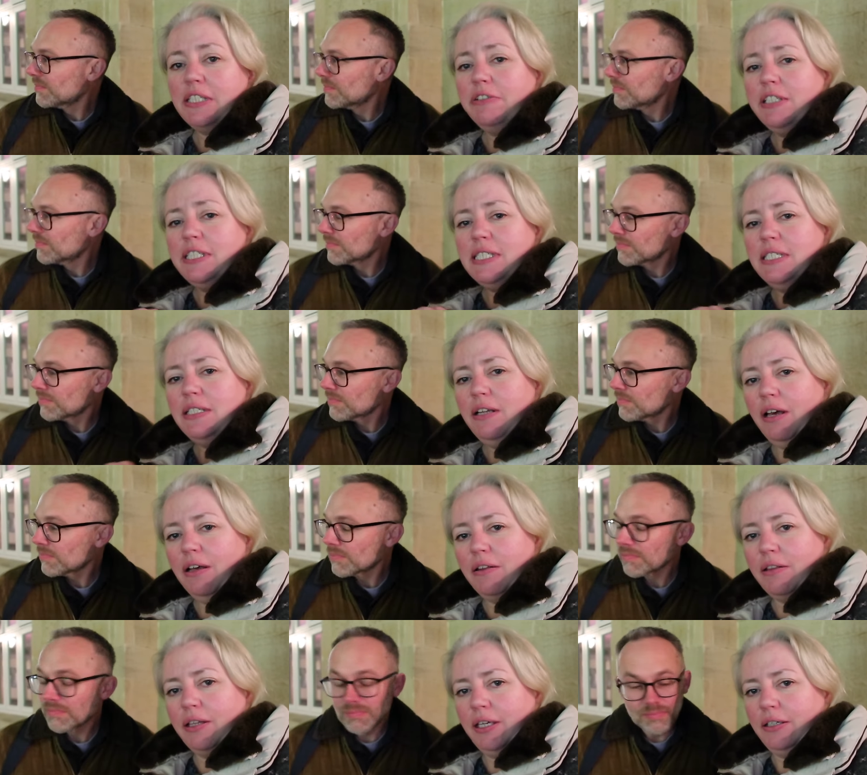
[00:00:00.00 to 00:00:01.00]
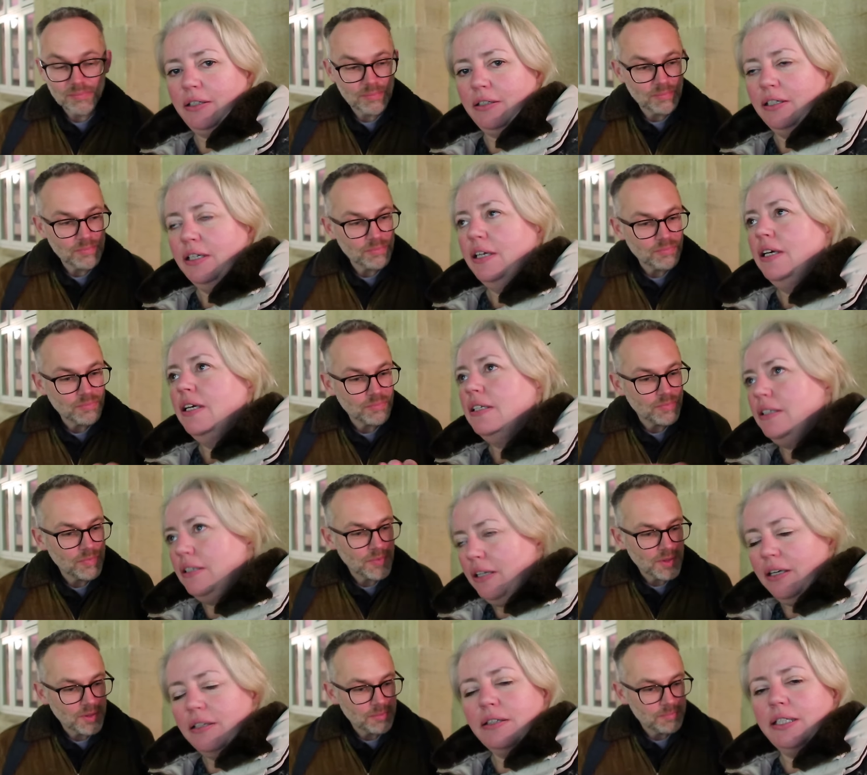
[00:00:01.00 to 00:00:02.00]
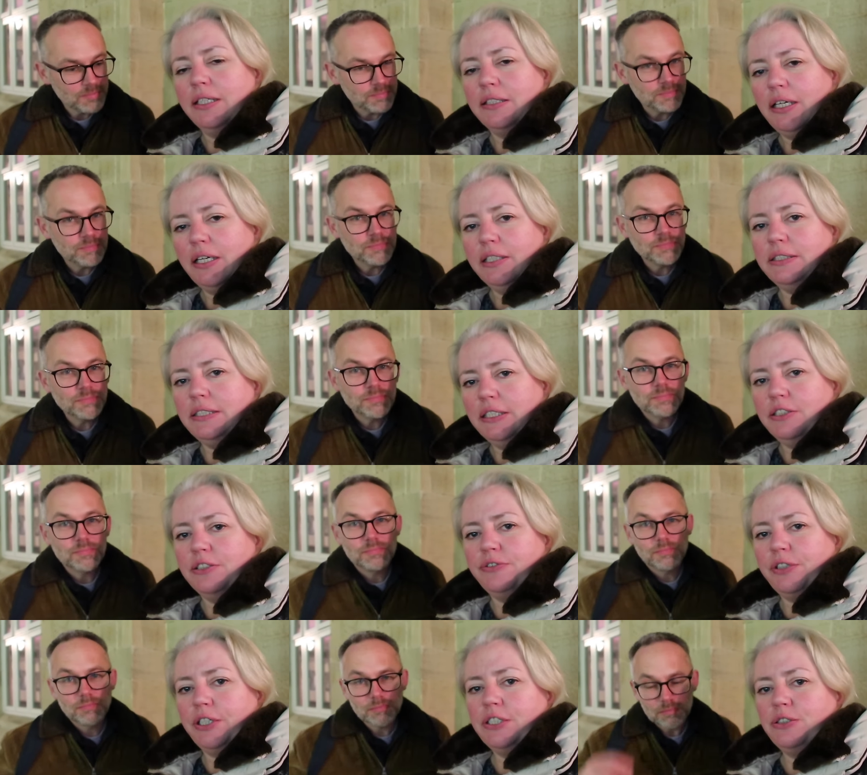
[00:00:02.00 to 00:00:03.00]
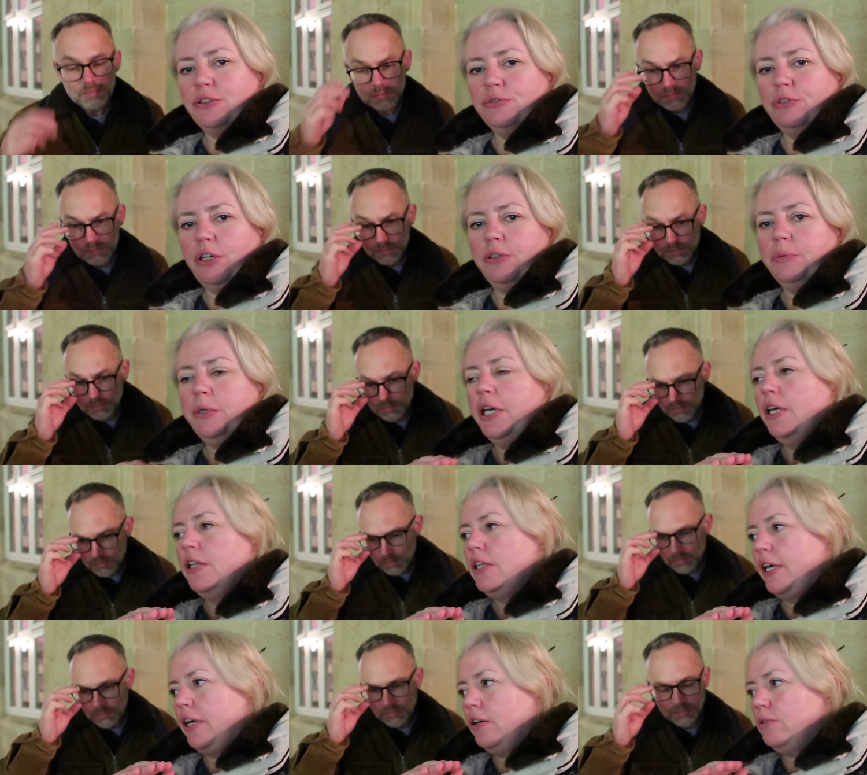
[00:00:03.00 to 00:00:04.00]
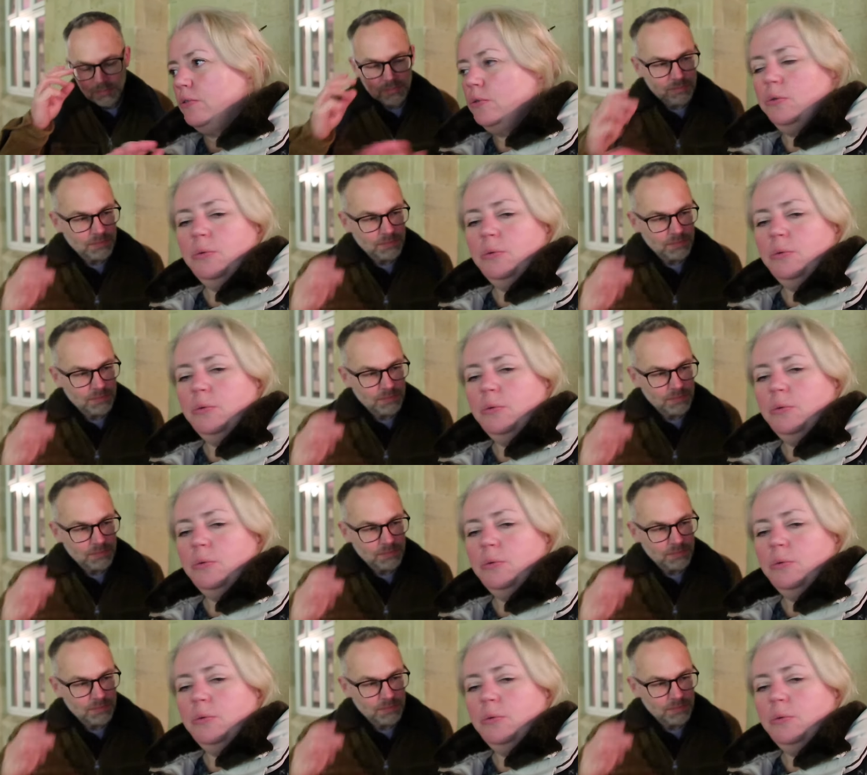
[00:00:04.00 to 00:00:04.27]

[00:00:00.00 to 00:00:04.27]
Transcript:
Speaker 1: there is nothing, nothing that identifies your robe. They are all